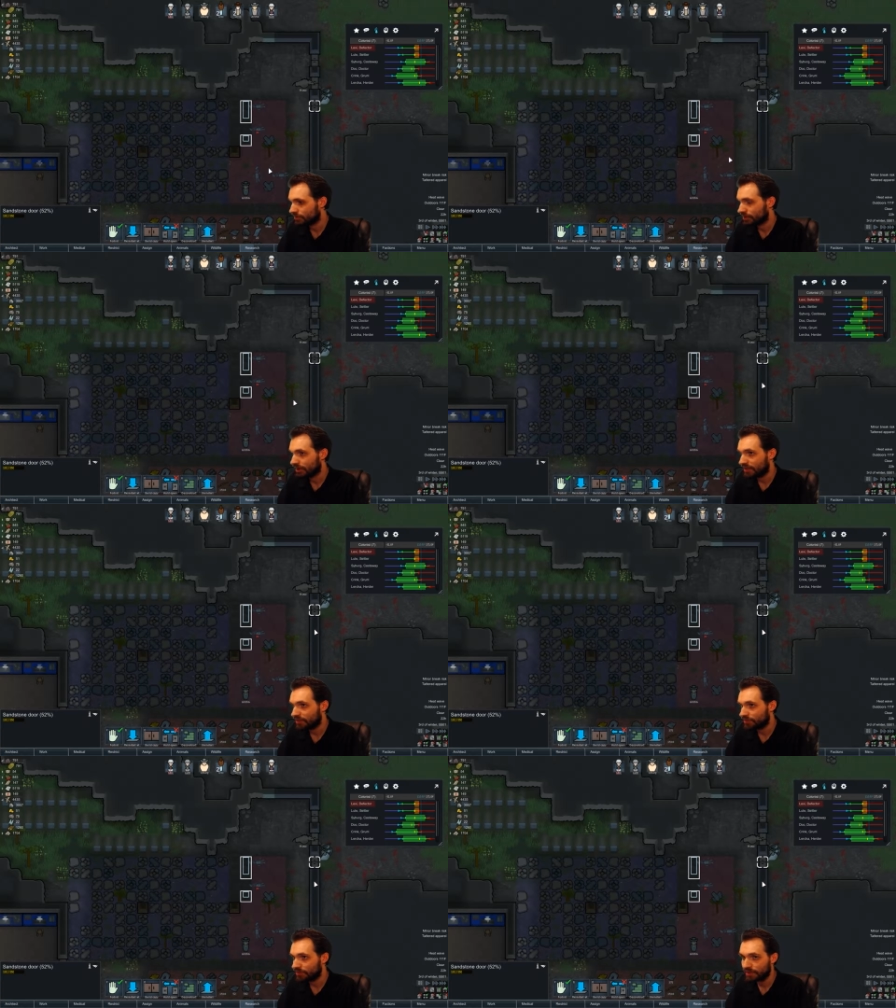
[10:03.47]
I
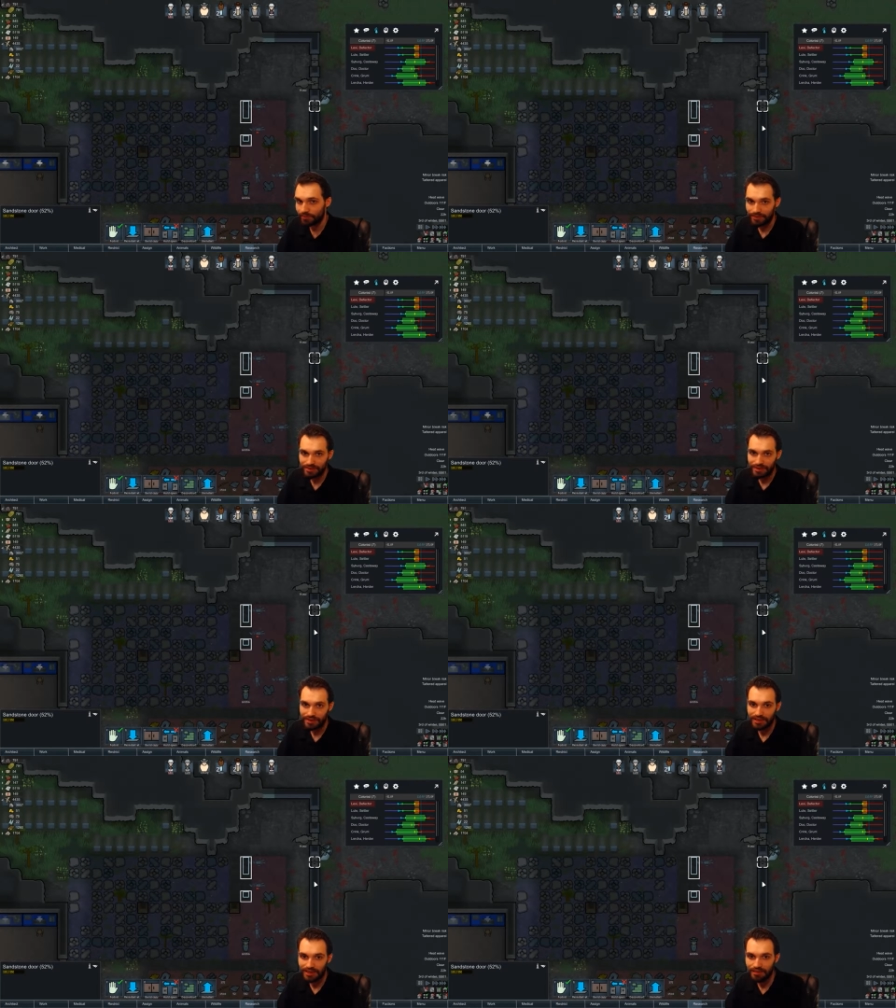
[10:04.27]
don't think
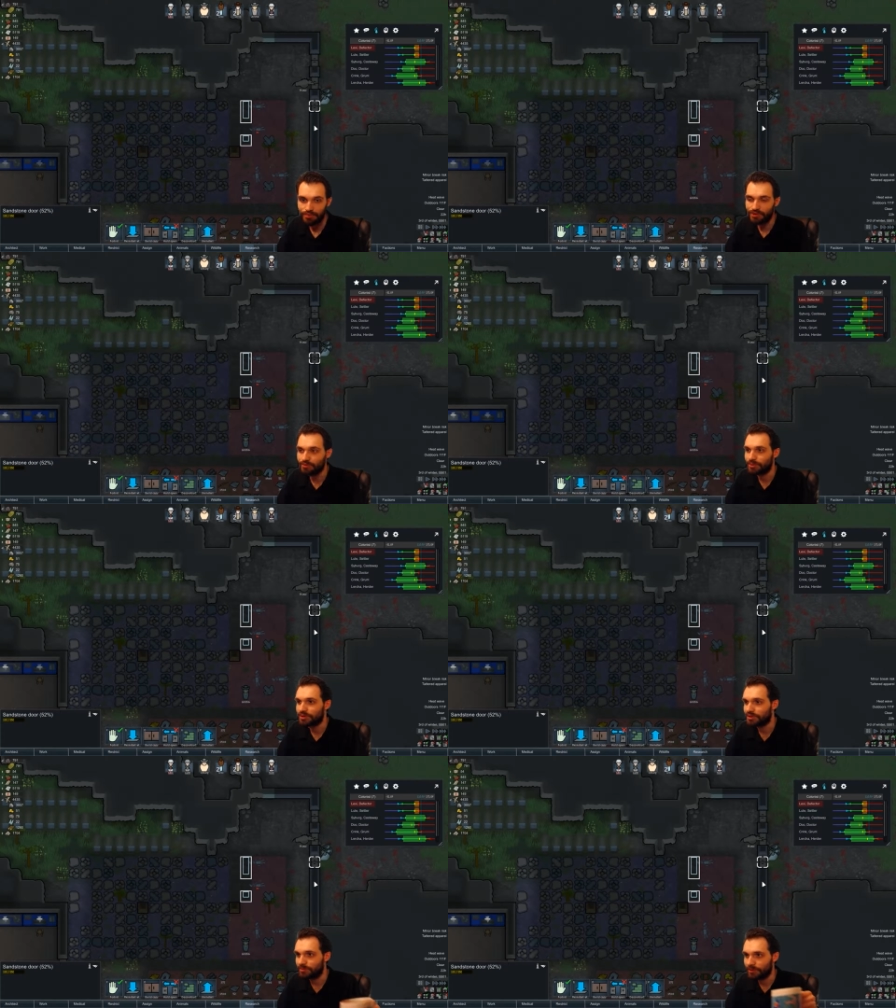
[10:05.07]
restricting animals
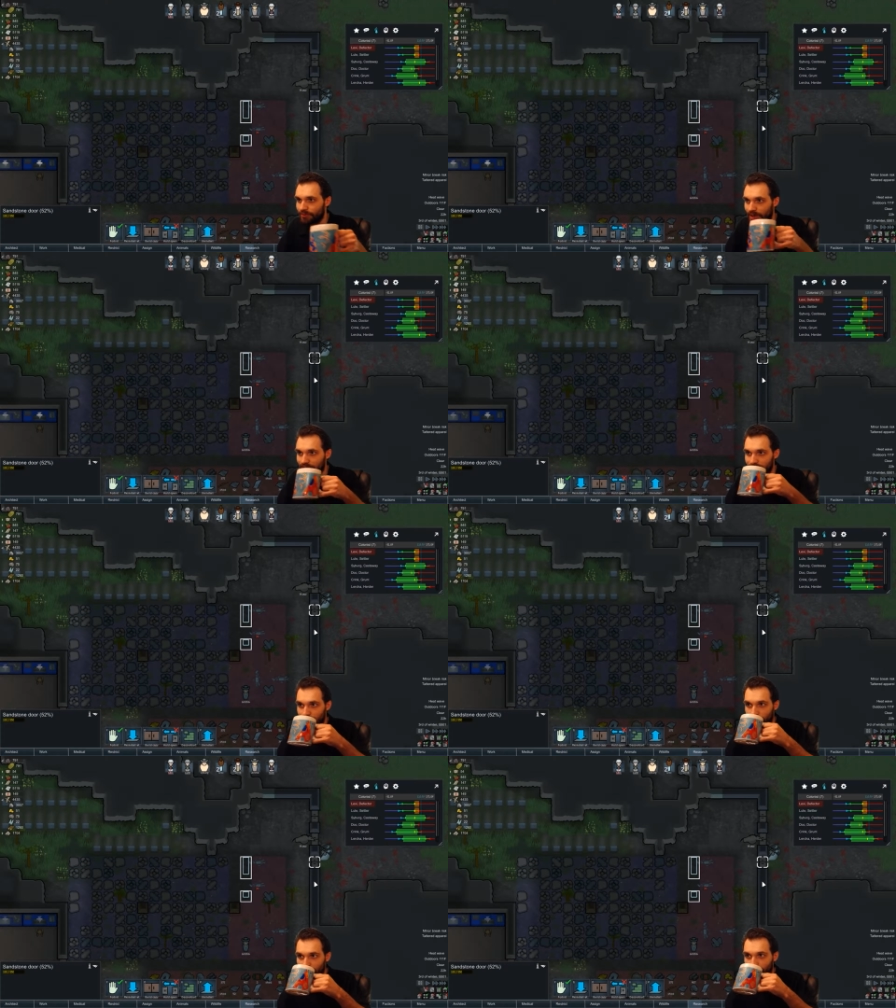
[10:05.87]
works super fast, so
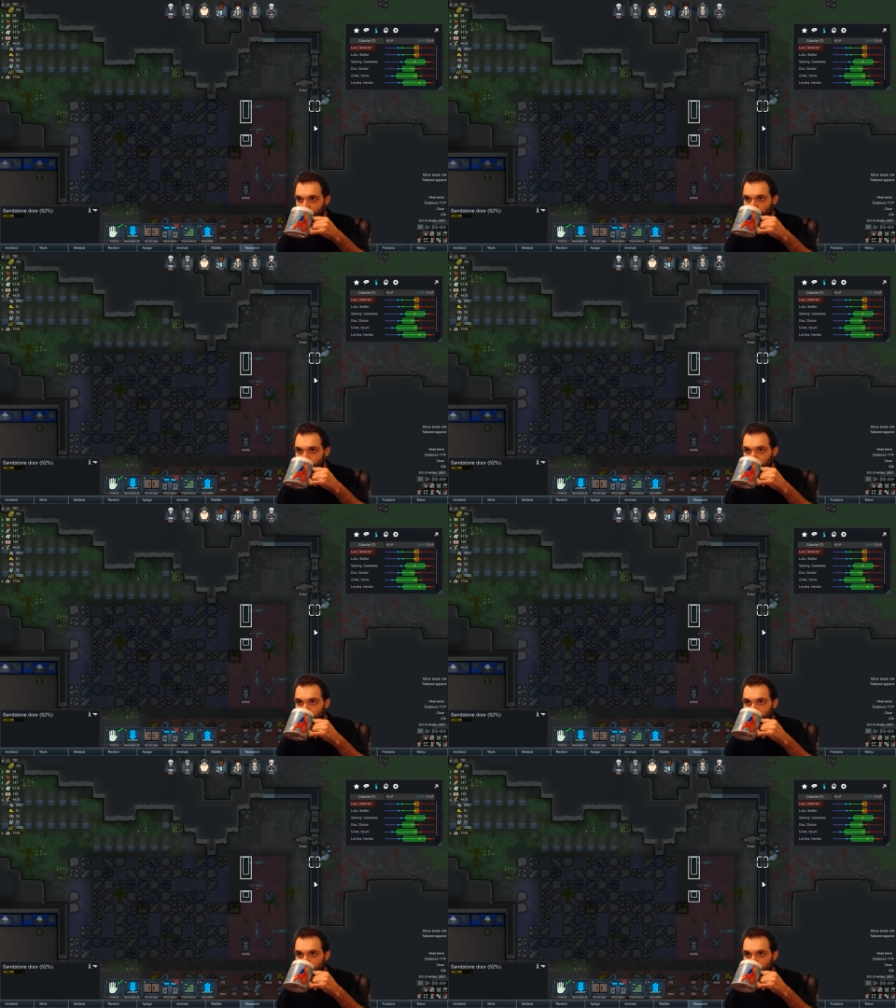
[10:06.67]
I'm not even gonna bother